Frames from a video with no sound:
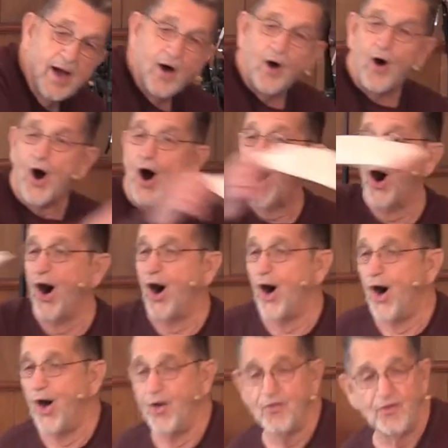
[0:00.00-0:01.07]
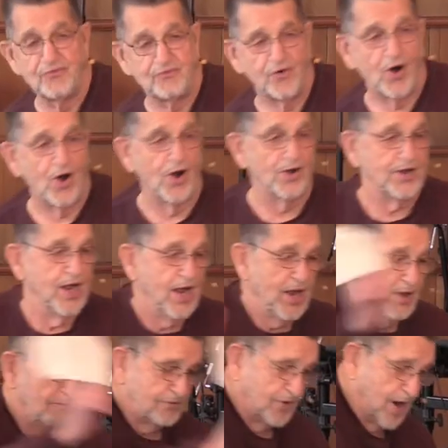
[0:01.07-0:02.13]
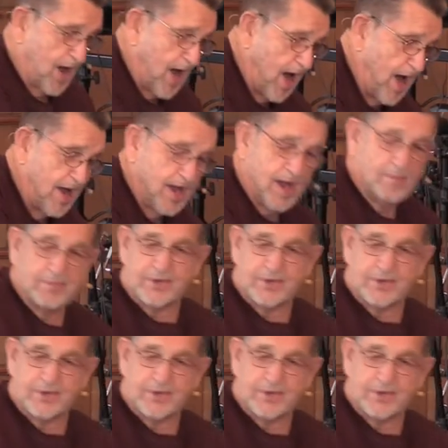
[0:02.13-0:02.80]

Hold the fort, for I am